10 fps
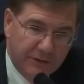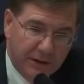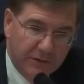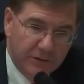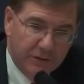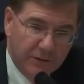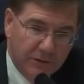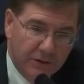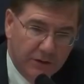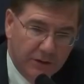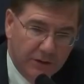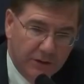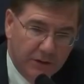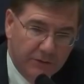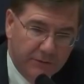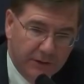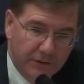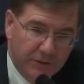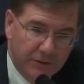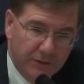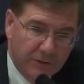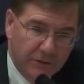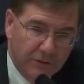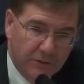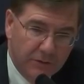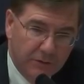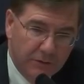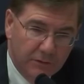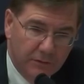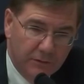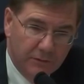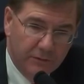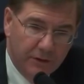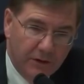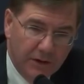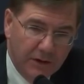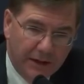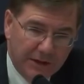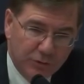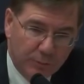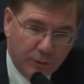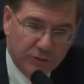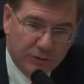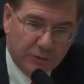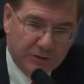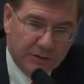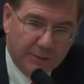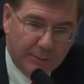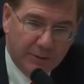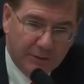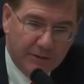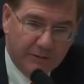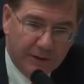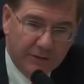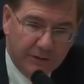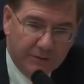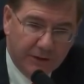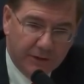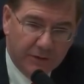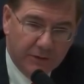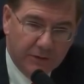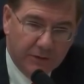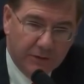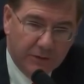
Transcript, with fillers: to invest in a fixed. Uh, a, a natural person would still be able to invest in a fixed.